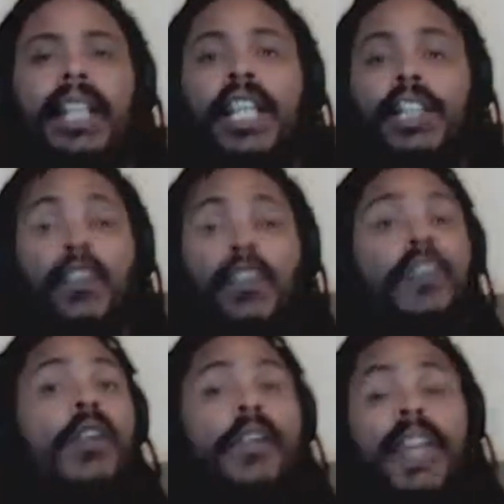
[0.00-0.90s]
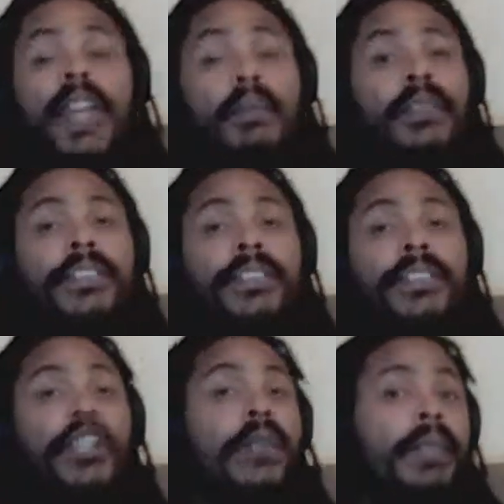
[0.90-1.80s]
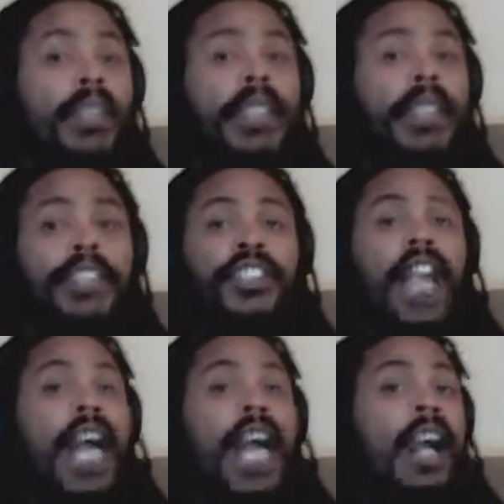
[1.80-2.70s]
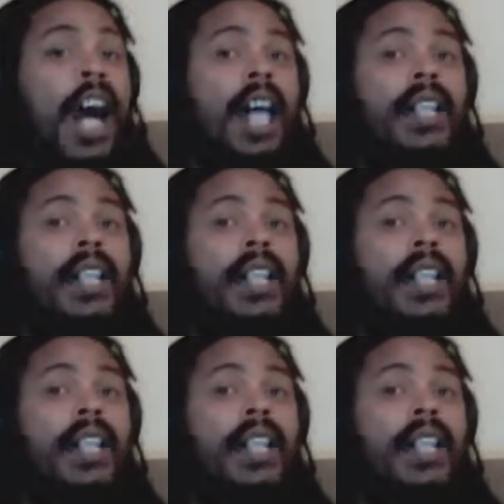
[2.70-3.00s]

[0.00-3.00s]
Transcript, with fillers: You don't know if that person's a criminal and just got caught,